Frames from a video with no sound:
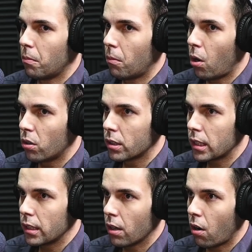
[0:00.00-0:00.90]

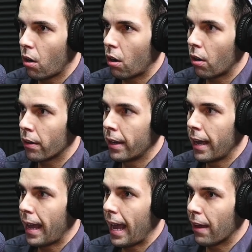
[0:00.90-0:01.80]
mostly on
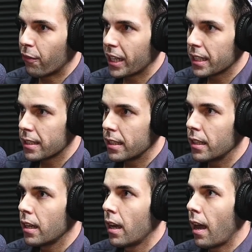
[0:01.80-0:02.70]

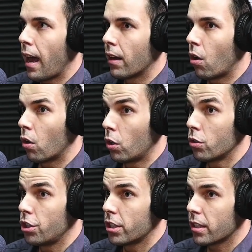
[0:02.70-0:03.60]
efficacy and on
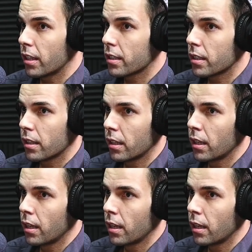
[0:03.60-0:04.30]
logistics.